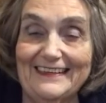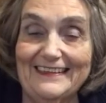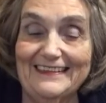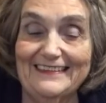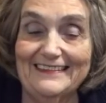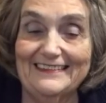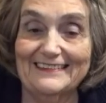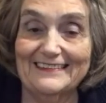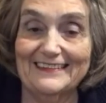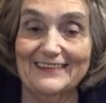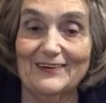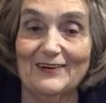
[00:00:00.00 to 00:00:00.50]

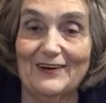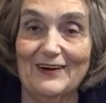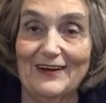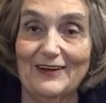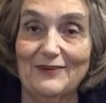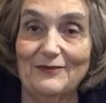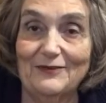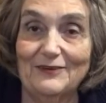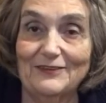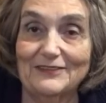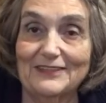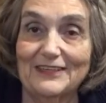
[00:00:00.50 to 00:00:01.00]
so I
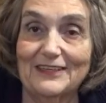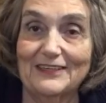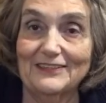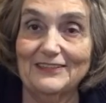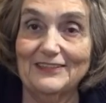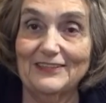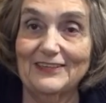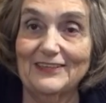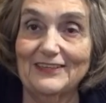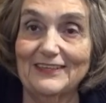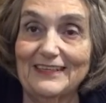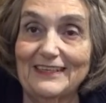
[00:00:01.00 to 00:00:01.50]
will talk to
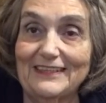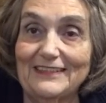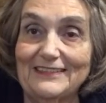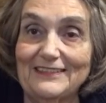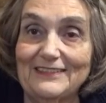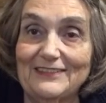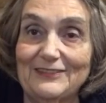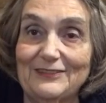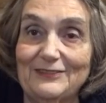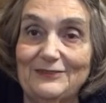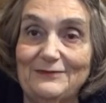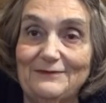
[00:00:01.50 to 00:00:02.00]
y'all again
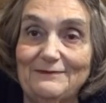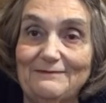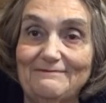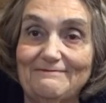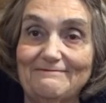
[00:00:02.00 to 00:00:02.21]
soon.